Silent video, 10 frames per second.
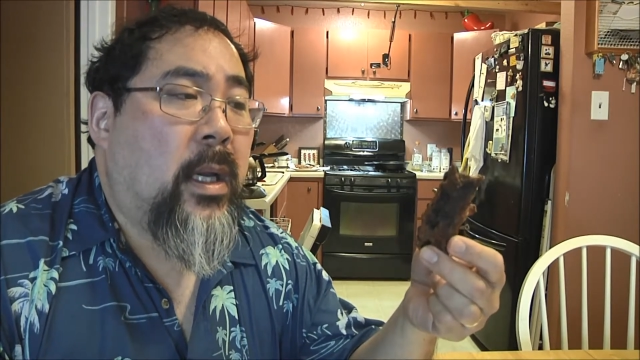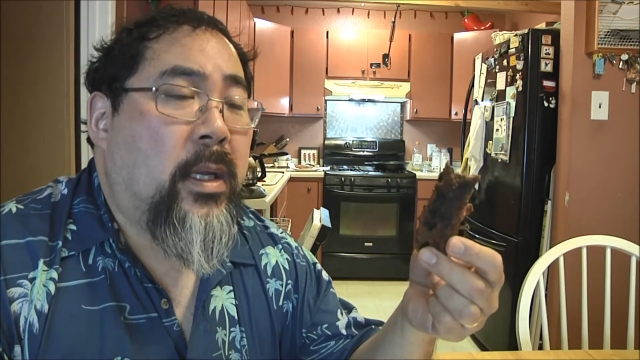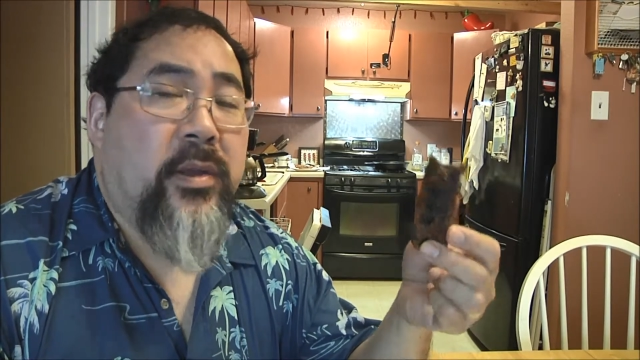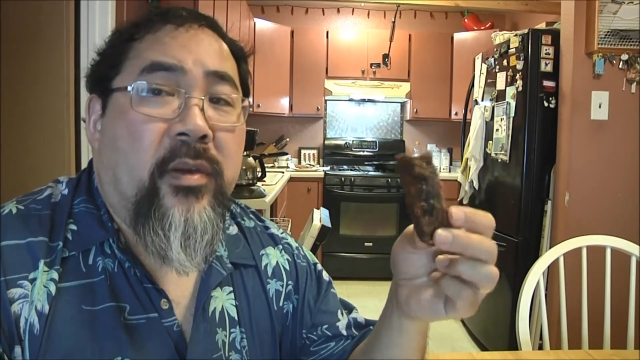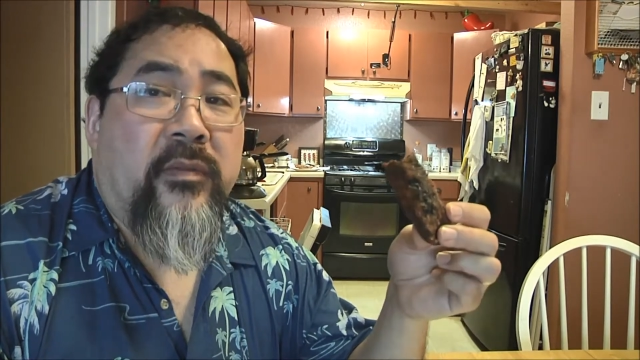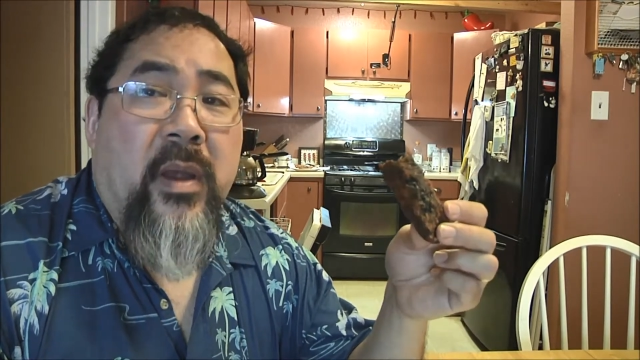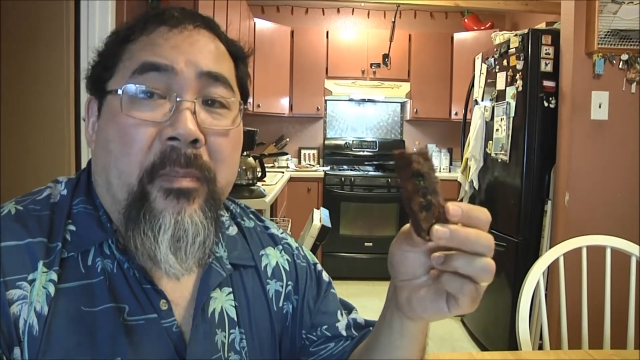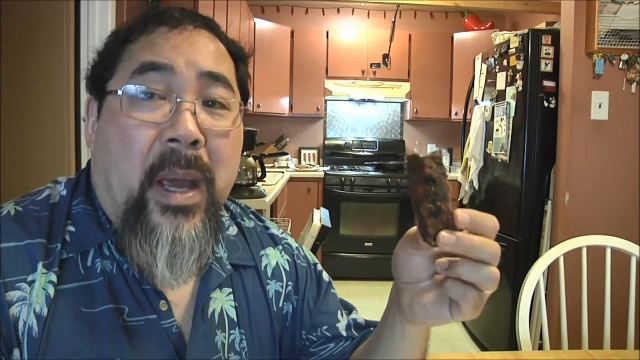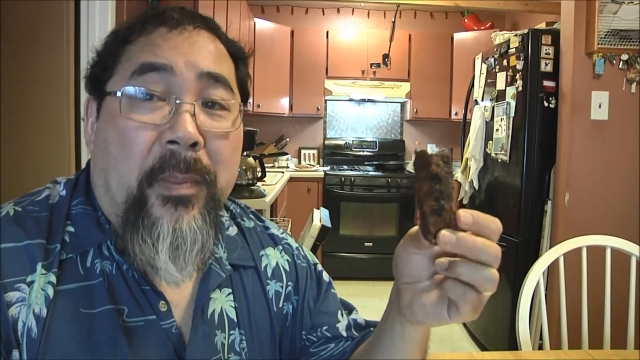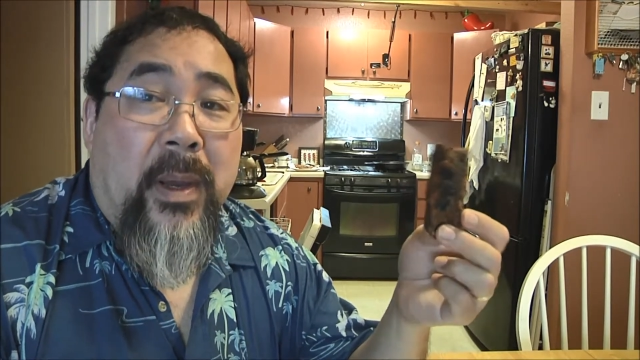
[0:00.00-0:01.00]
Served up
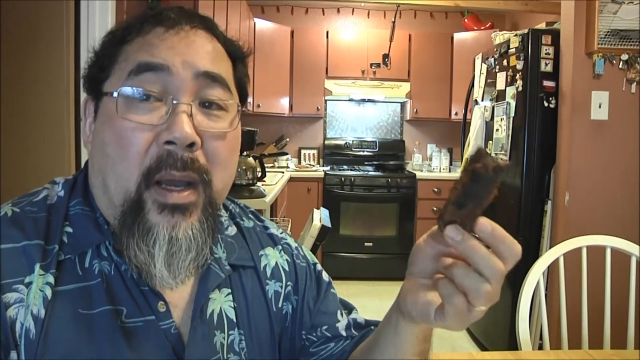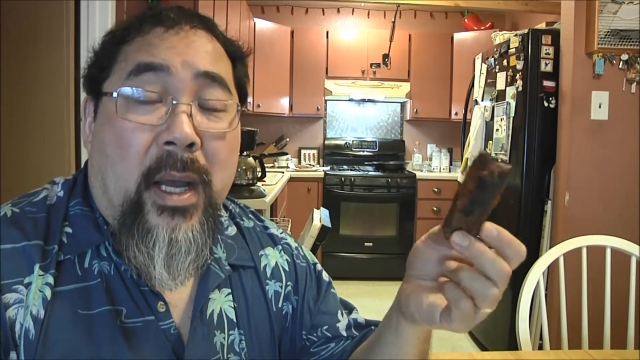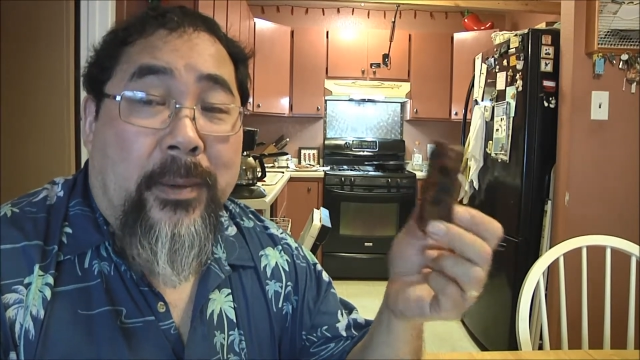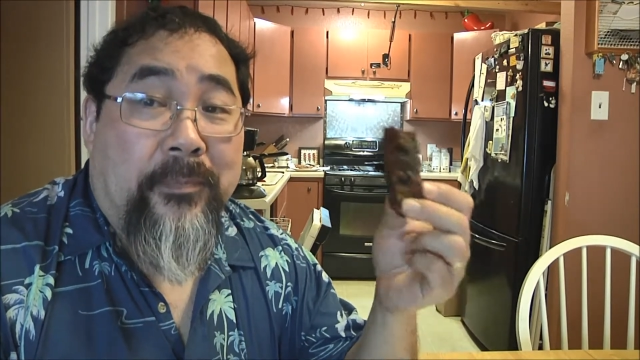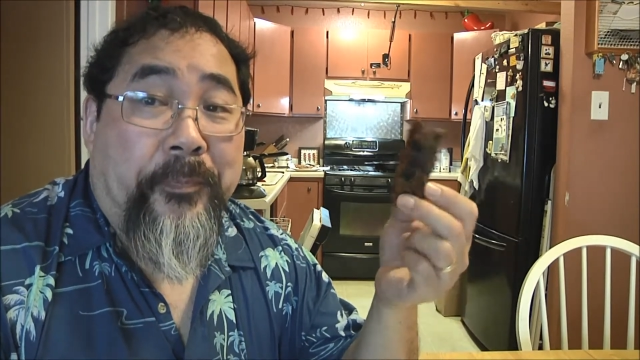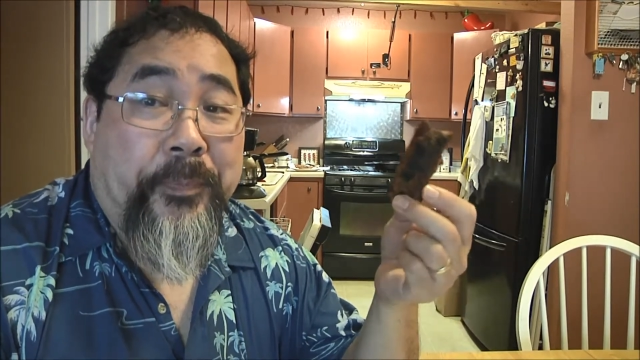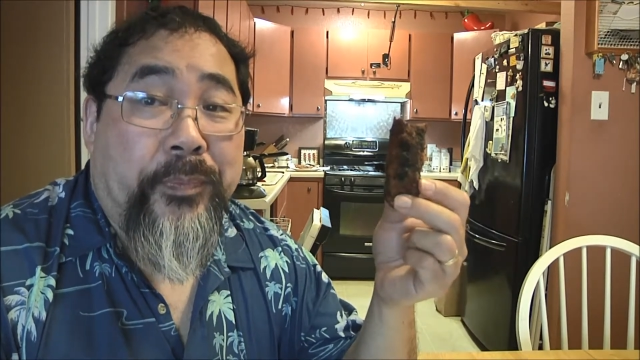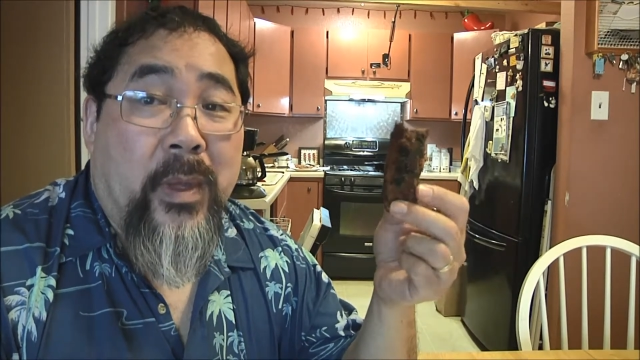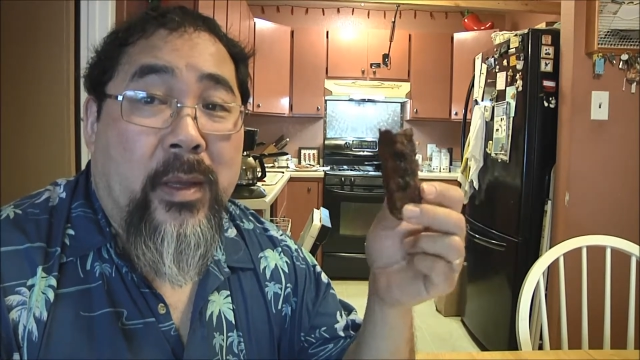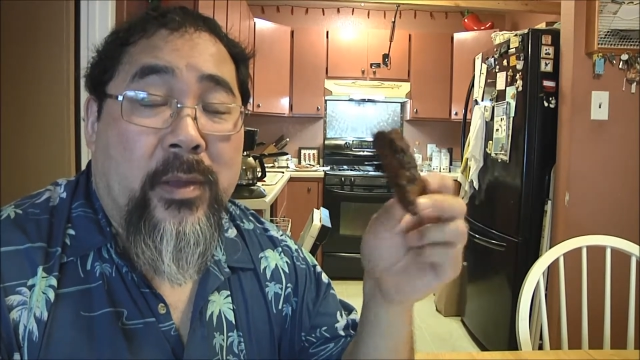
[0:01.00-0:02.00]
piping hot.
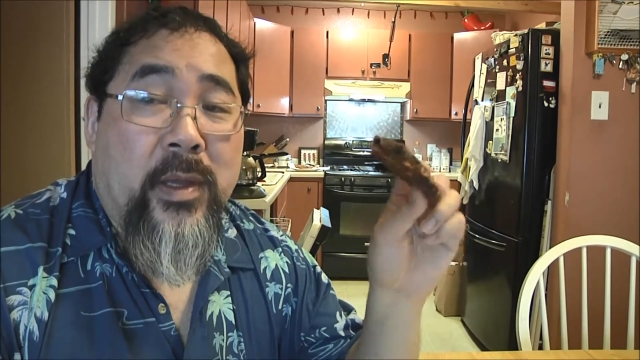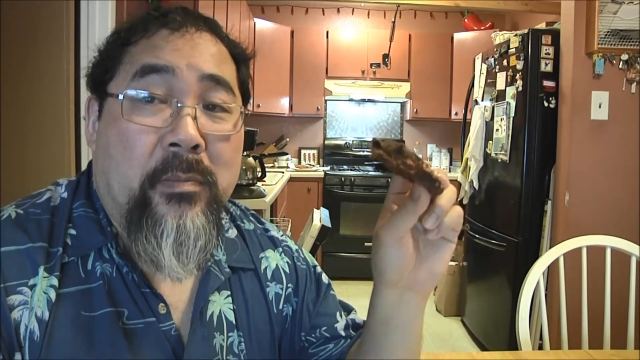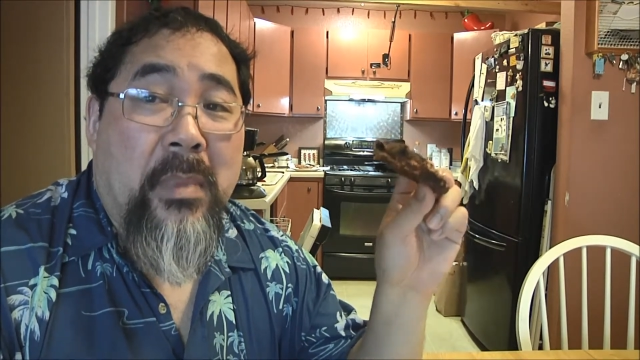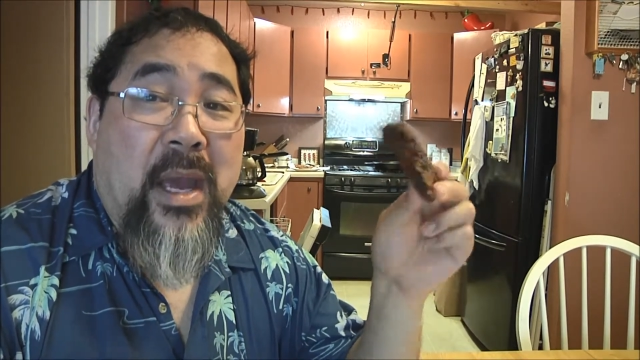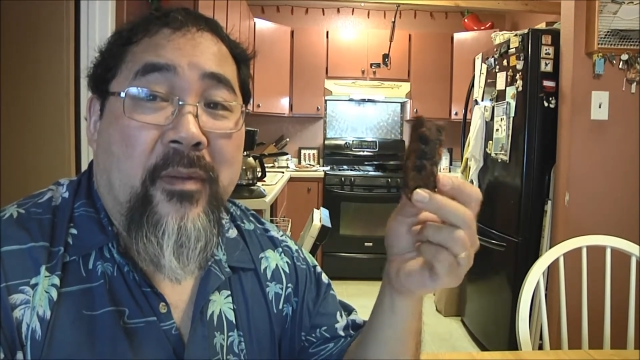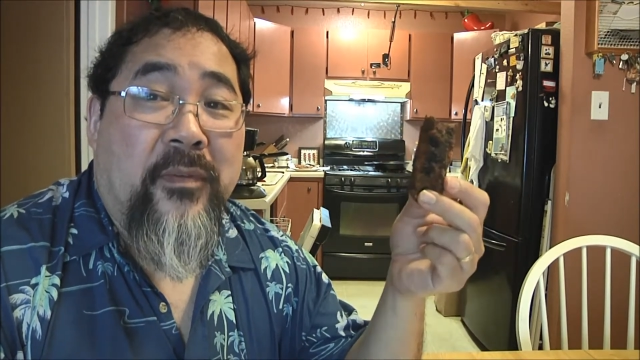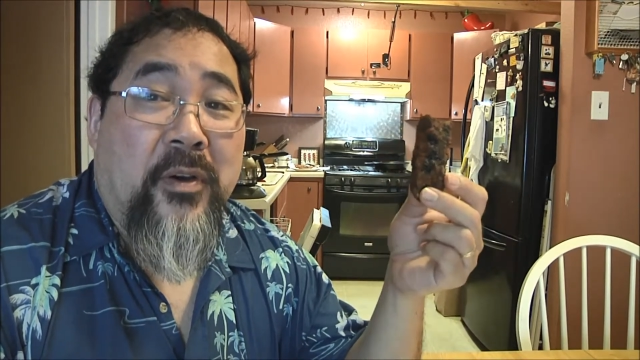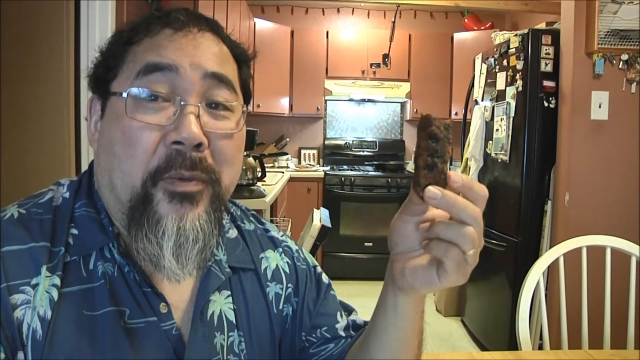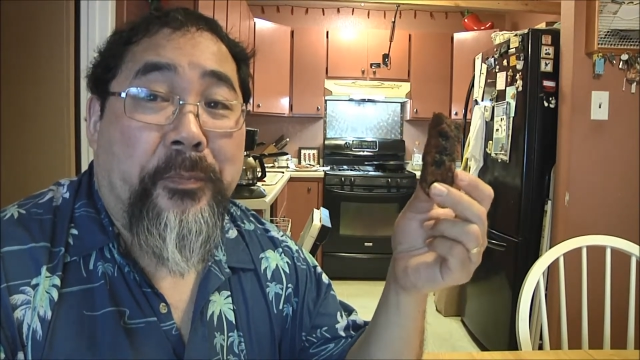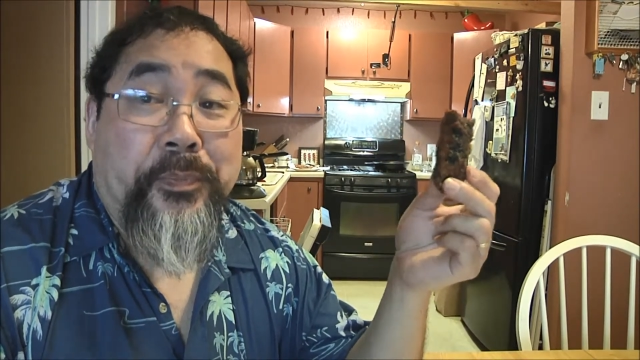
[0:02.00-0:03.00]
This isn't bad
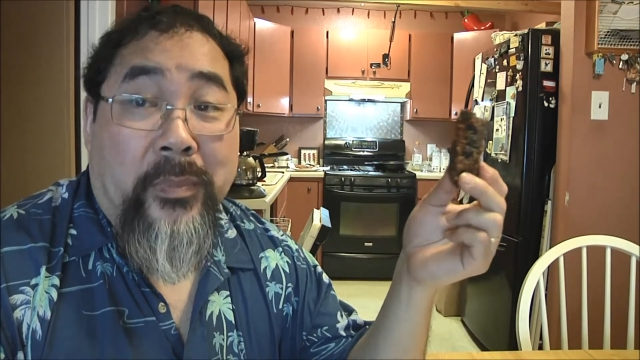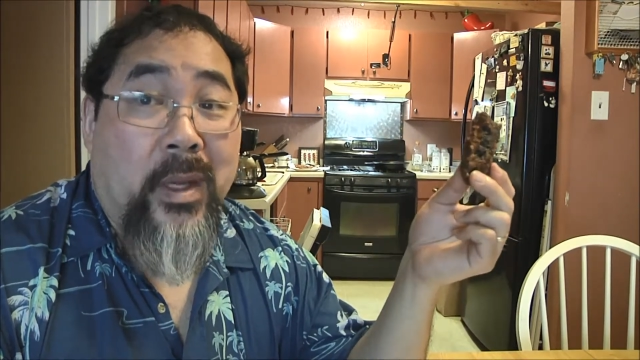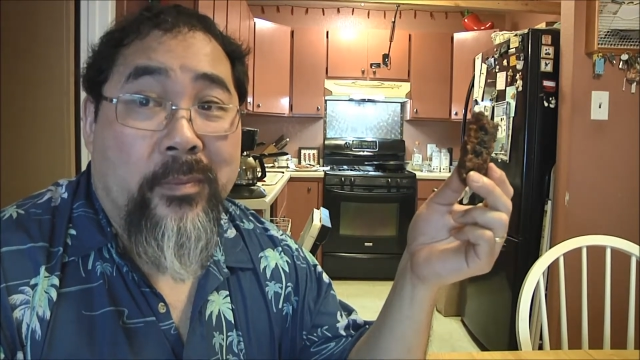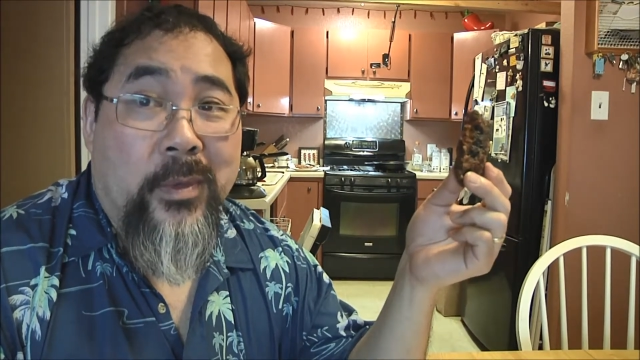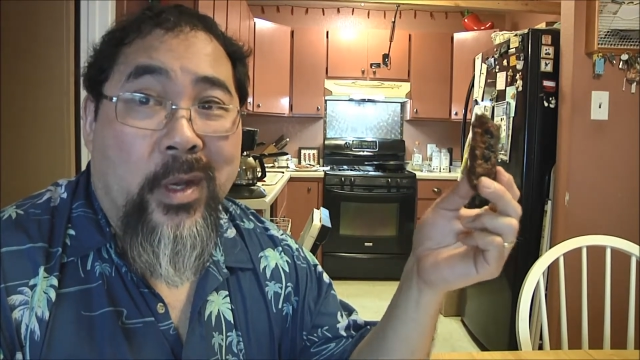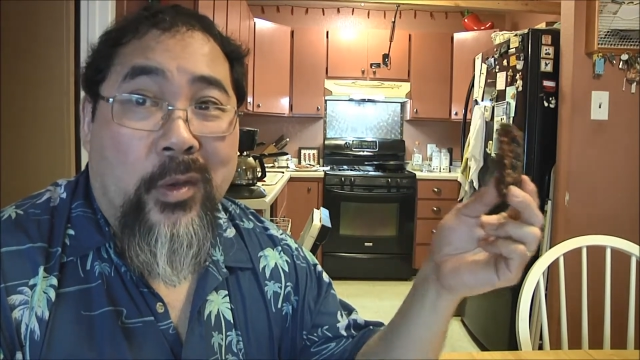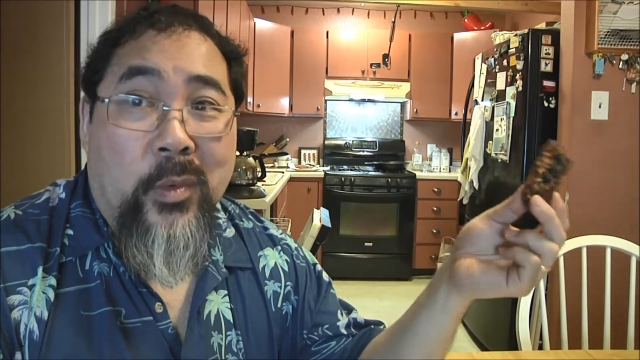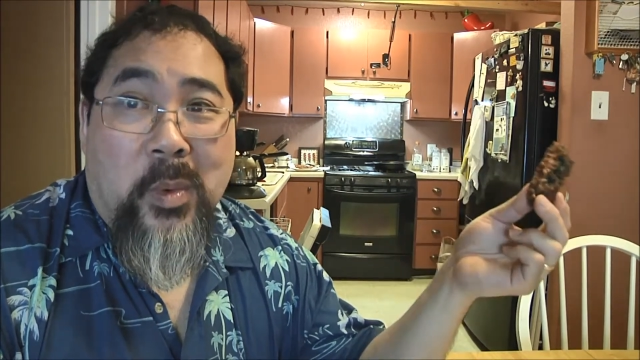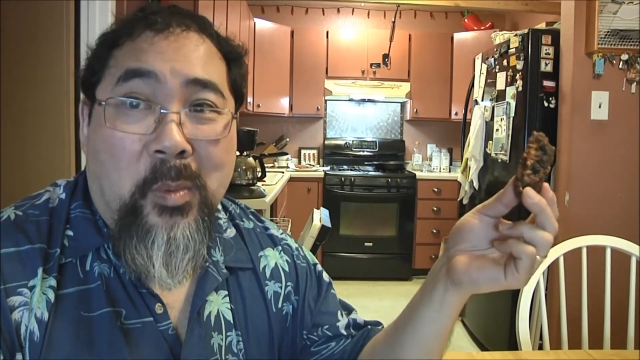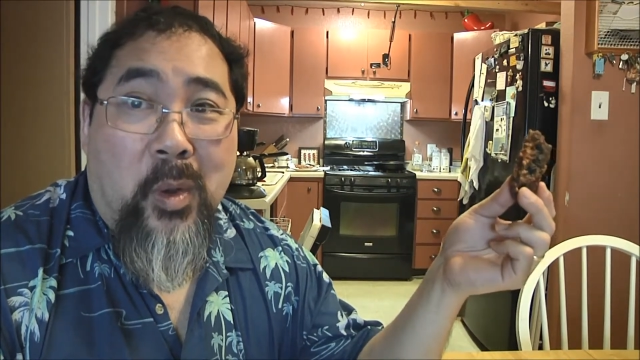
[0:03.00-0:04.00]
for your next
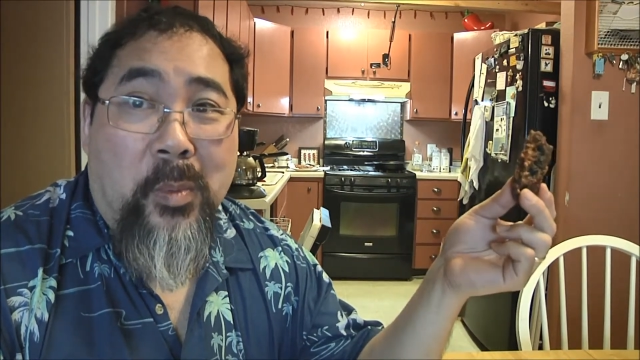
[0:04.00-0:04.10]
Super Bowl